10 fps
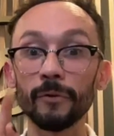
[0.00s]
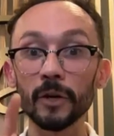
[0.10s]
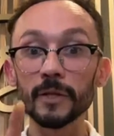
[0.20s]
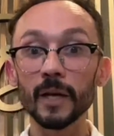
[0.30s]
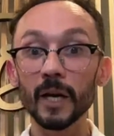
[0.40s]

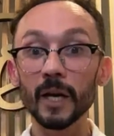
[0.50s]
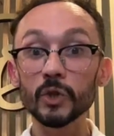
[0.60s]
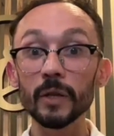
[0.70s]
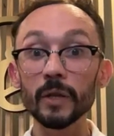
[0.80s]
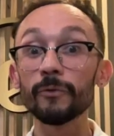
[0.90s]
first
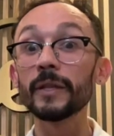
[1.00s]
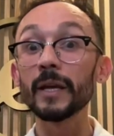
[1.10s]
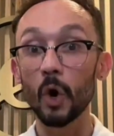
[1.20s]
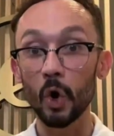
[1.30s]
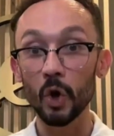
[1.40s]
100 for
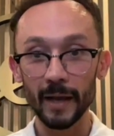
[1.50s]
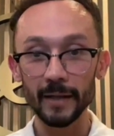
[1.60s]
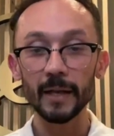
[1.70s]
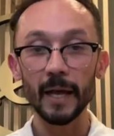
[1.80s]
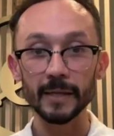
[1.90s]
the
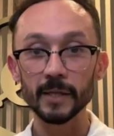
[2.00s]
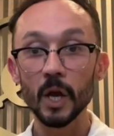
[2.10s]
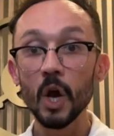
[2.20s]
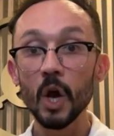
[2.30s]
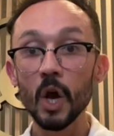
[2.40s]
online class,
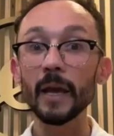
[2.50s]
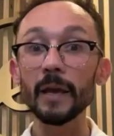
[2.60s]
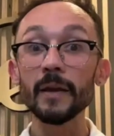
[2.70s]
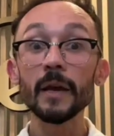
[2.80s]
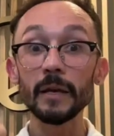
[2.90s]

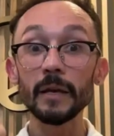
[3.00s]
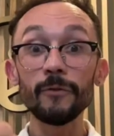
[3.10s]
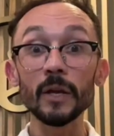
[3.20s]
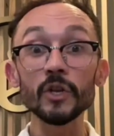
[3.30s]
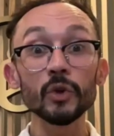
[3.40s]
okay? If
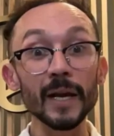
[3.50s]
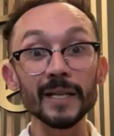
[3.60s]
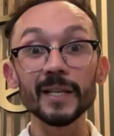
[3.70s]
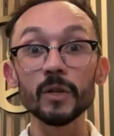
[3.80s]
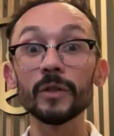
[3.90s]
you're
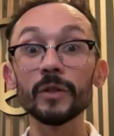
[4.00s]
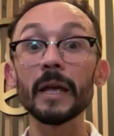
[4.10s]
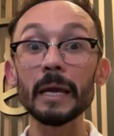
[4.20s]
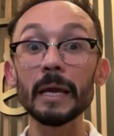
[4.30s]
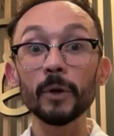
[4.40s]
interested on the
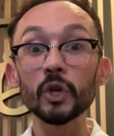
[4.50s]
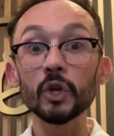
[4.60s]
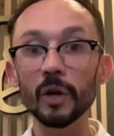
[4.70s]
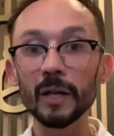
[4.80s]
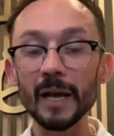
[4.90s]

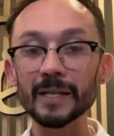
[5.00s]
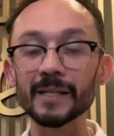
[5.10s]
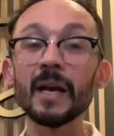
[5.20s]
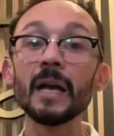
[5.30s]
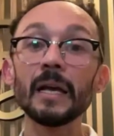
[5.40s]
in-person
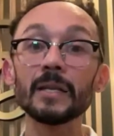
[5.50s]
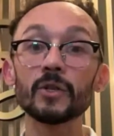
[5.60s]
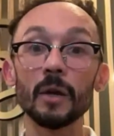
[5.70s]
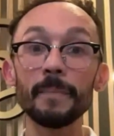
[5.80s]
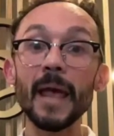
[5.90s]
class, it's
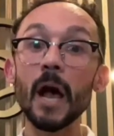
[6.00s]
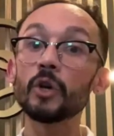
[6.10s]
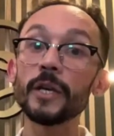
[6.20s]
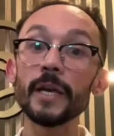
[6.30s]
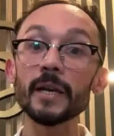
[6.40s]
gonna be
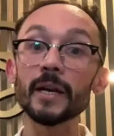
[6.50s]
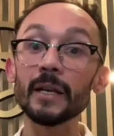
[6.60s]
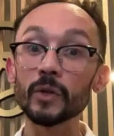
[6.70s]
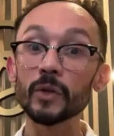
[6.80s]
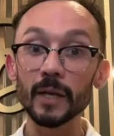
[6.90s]
held here
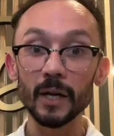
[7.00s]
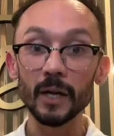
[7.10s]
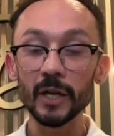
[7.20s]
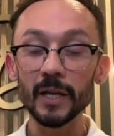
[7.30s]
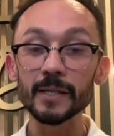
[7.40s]
in Los
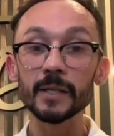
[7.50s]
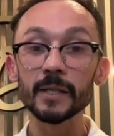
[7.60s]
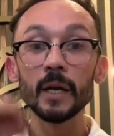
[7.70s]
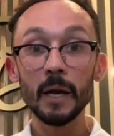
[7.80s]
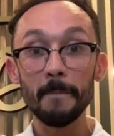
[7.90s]
Angeles,
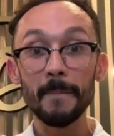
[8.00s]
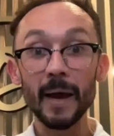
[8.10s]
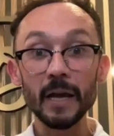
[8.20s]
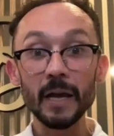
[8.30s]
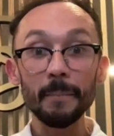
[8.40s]

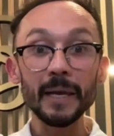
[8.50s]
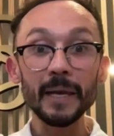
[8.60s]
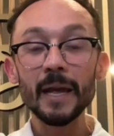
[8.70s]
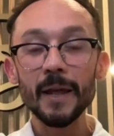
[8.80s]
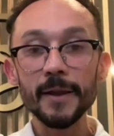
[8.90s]

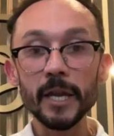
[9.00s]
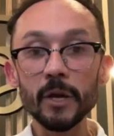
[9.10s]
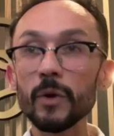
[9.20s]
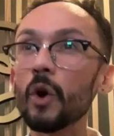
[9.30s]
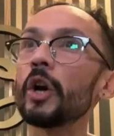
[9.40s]
Miami,
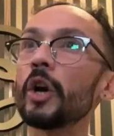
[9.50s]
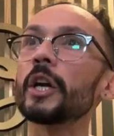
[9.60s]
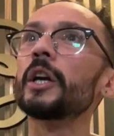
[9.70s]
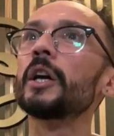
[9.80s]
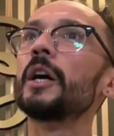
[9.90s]
New York,
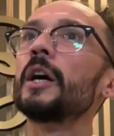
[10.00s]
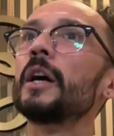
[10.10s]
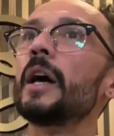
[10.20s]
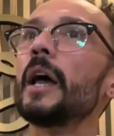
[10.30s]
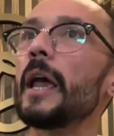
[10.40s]

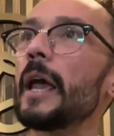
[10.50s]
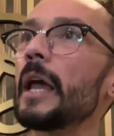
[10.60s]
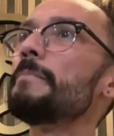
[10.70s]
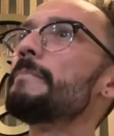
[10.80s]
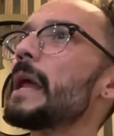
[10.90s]

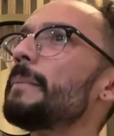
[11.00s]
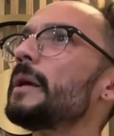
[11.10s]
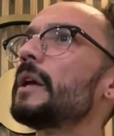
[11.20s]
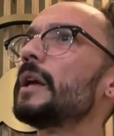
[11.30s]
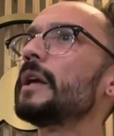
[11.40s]
and
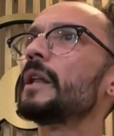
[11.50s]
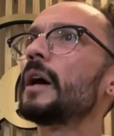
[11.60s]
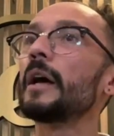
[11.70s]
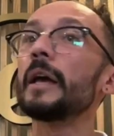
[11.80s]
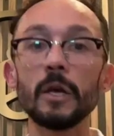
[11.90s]
maybe in
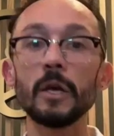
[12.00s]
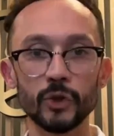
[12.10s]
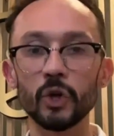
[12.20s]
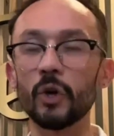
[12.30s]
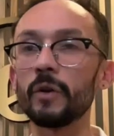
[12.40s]

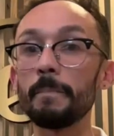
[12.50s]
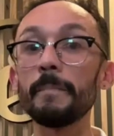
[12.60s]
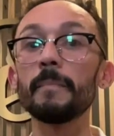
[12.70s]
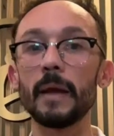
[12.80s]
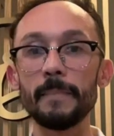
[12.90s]

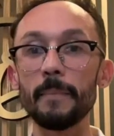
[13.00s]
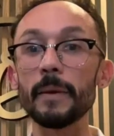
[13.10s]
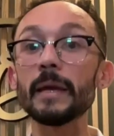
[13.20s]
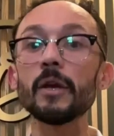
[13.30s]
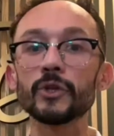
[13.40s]
Houston,
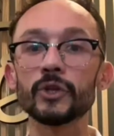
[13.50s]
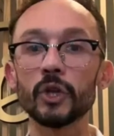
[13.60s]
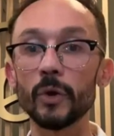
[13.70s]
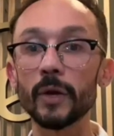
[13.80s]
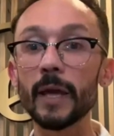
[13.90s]

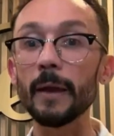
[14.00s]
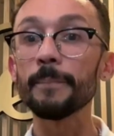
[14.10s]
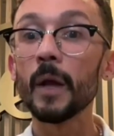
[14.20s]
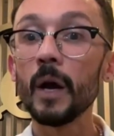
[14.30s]
okay?